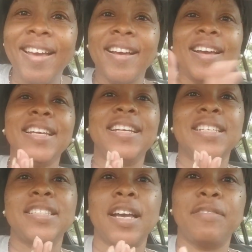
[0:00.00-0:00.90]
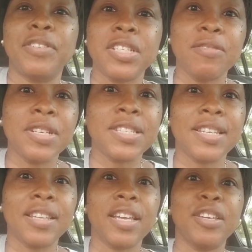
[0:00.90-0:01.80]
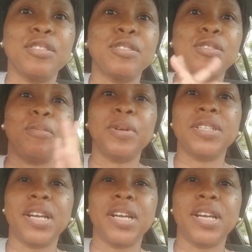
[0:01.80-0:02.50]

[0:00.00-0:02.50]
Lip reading: Hi guys, first I want to say thank you so much